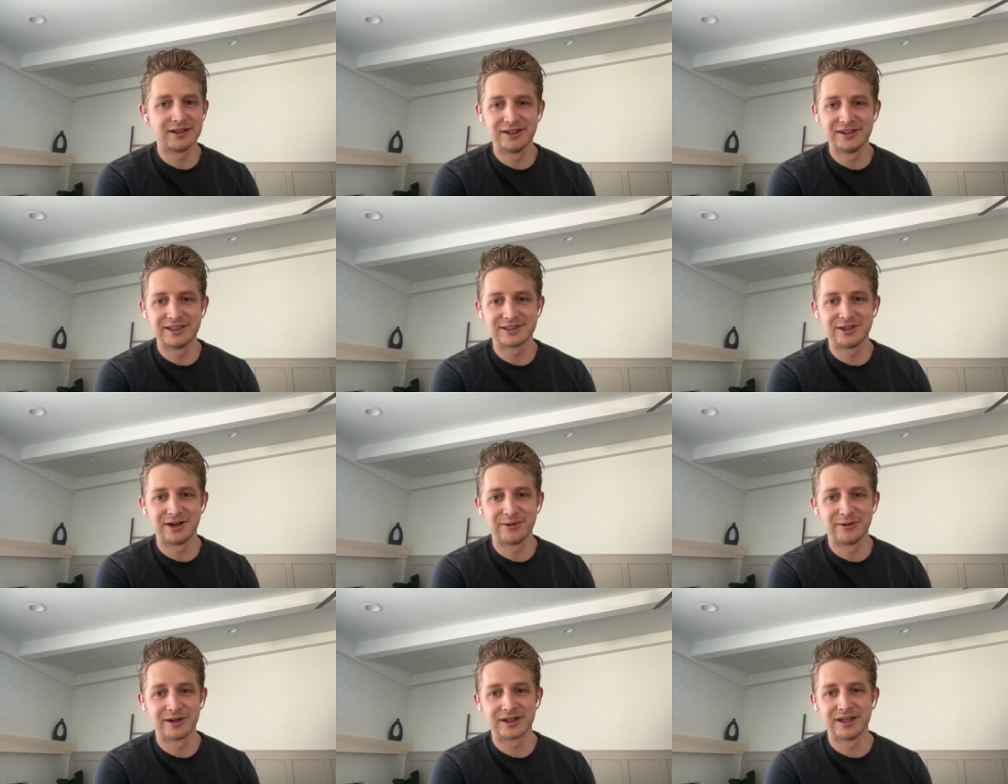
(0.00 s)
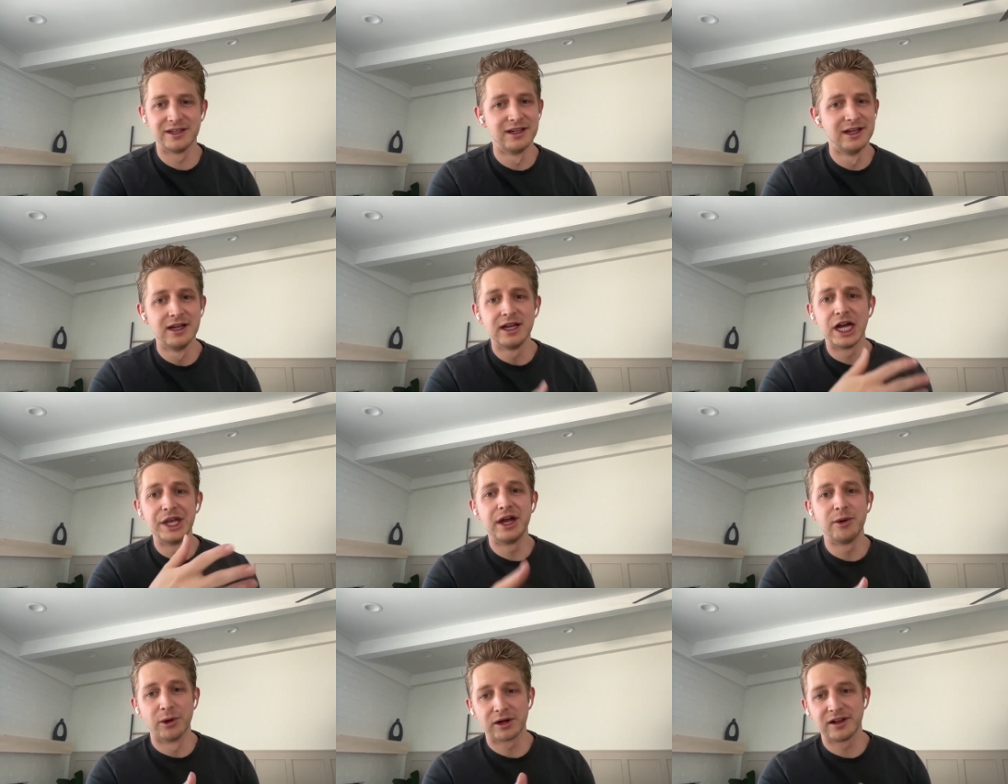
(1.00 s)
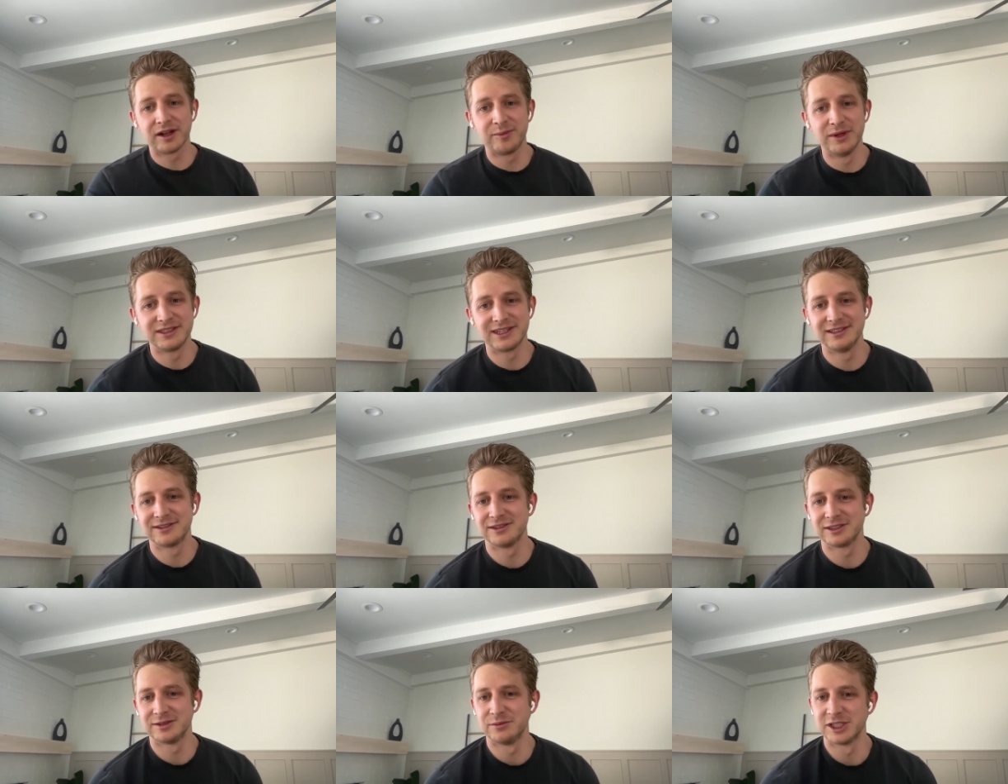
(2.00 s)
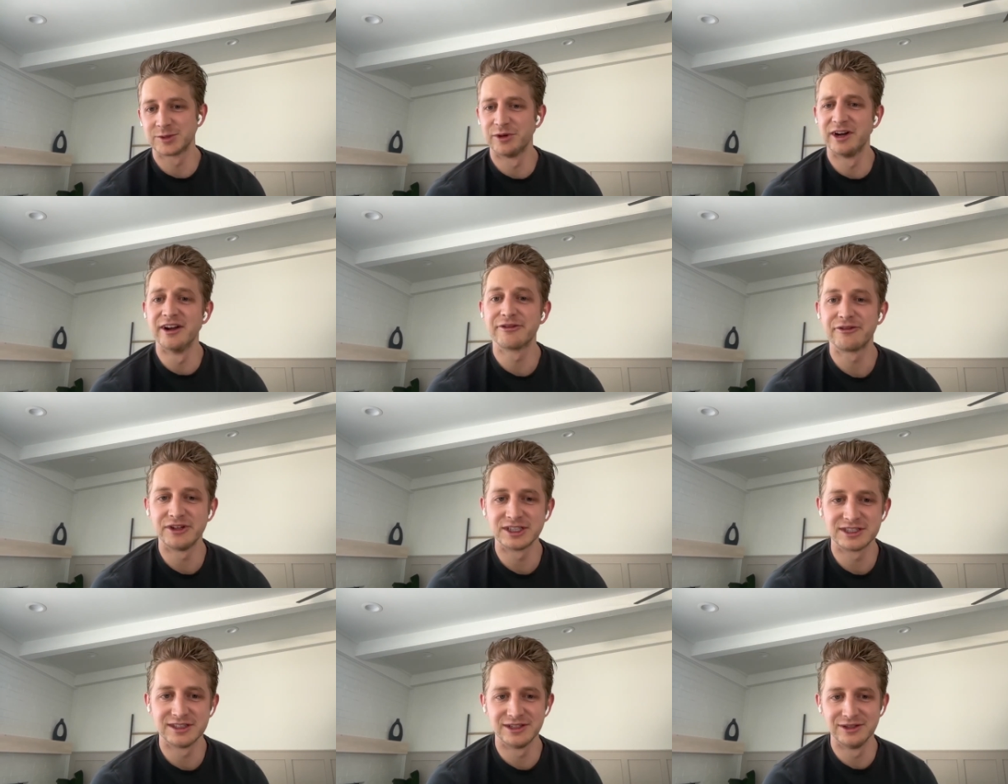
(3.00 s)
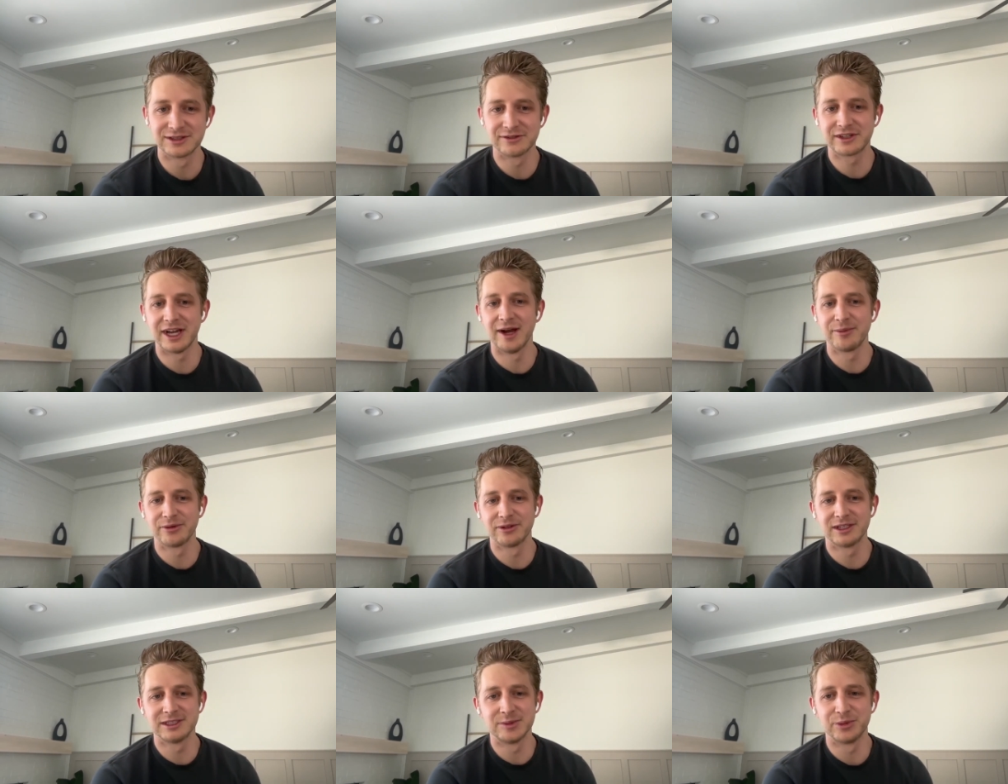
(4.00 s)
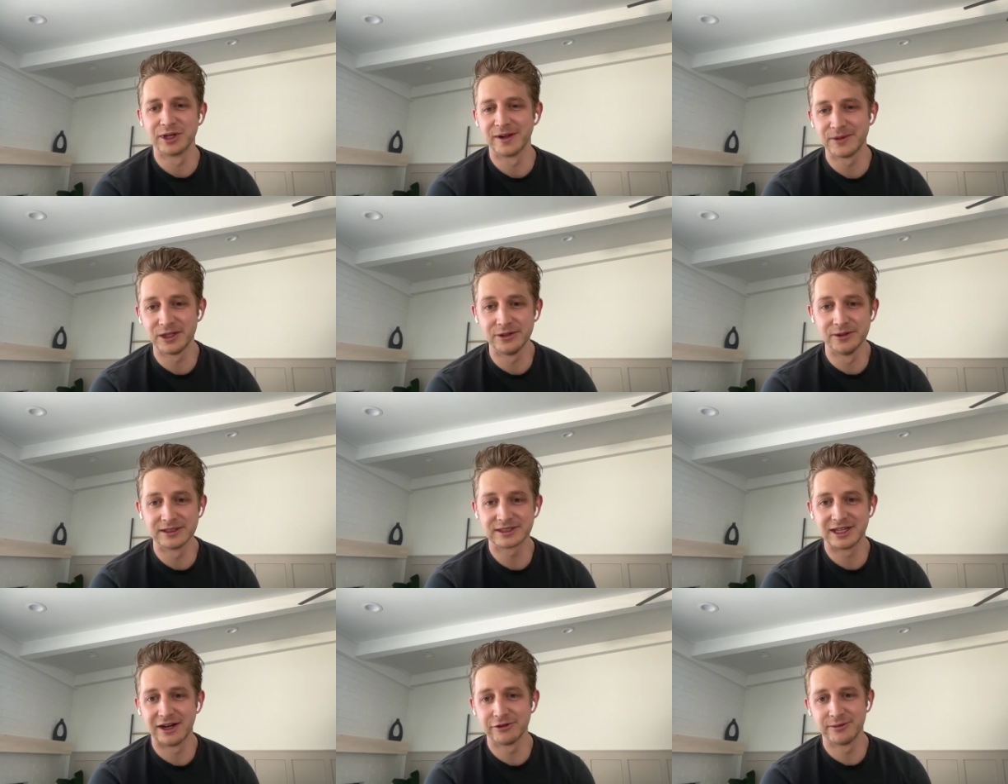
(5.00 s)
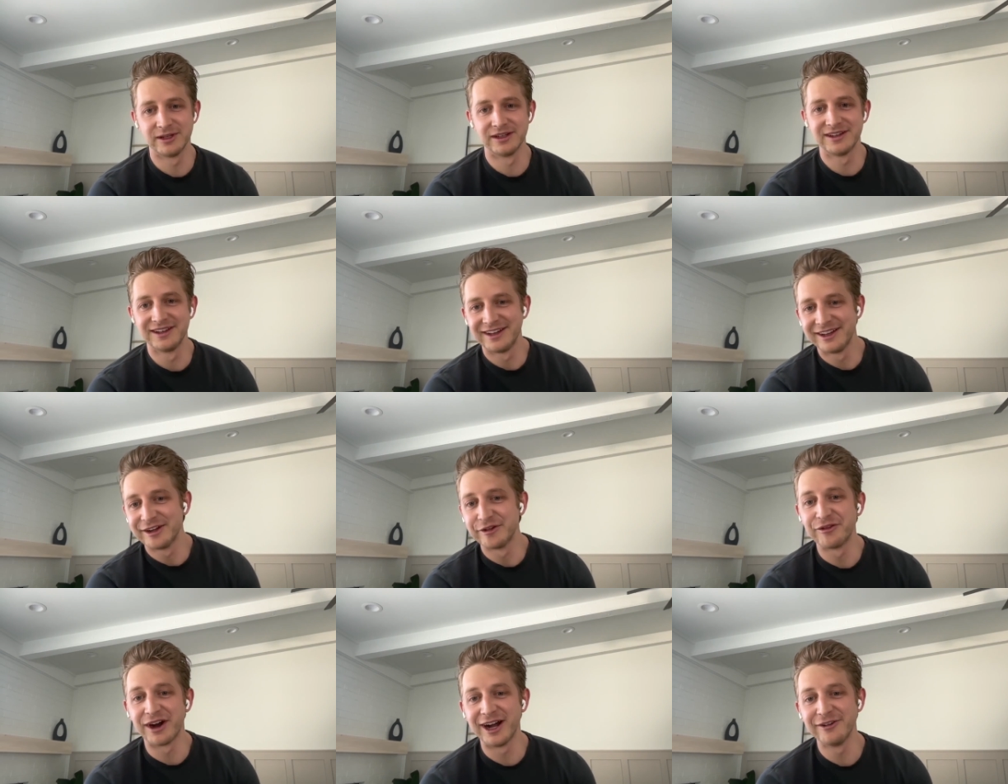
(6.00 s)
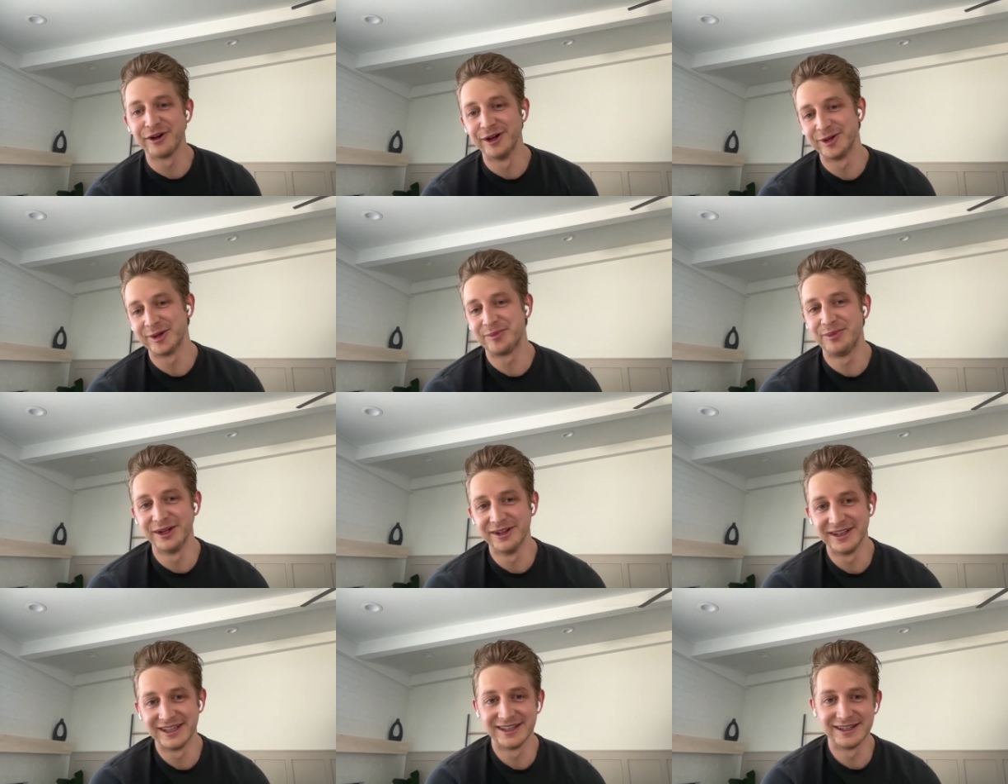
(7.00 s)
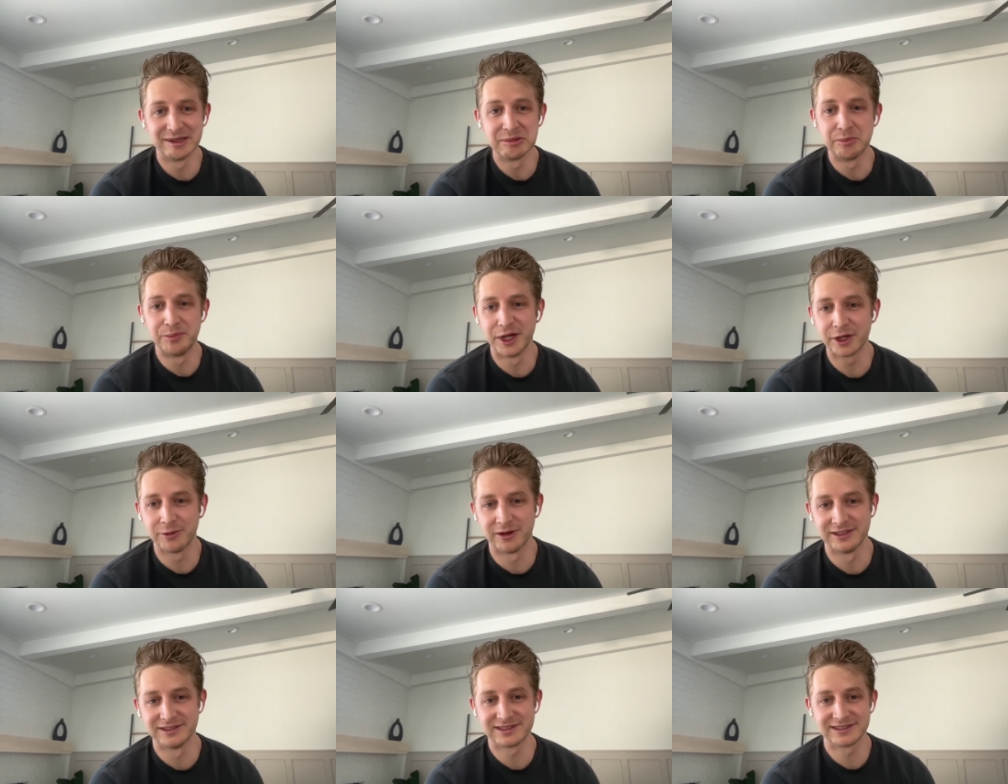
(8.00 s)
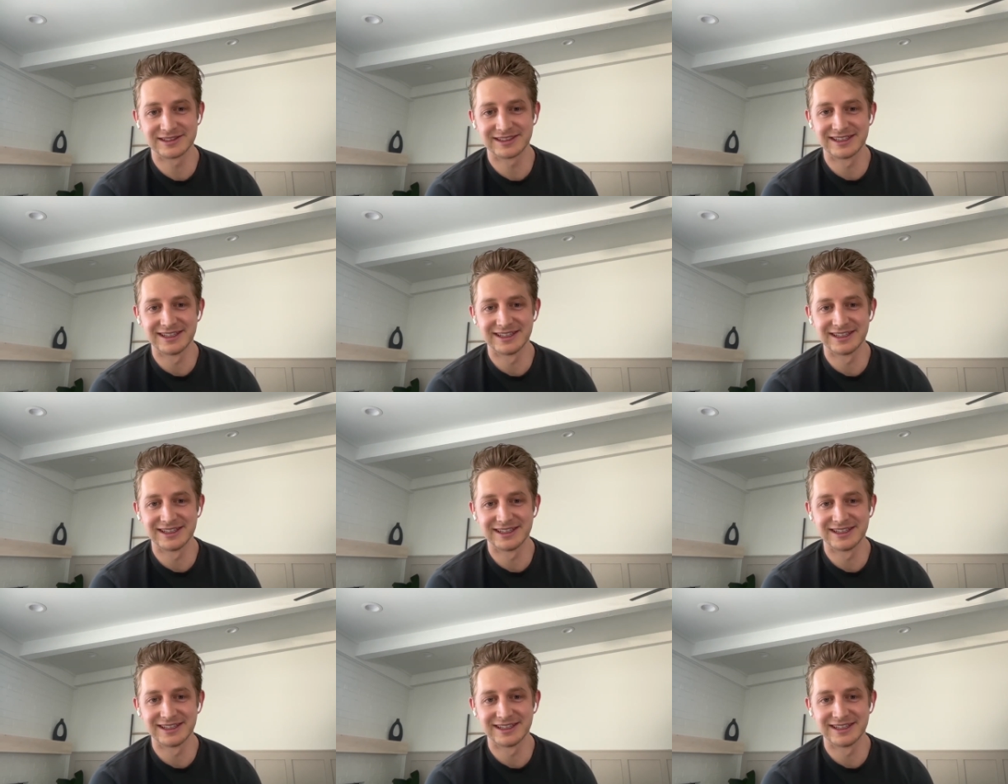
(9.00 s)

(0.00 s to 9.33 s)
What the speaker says: Clearly it's not working. A network like Bittensor is a much more efficient use of capital because you bring up the U.S. government, 500 billion big ones,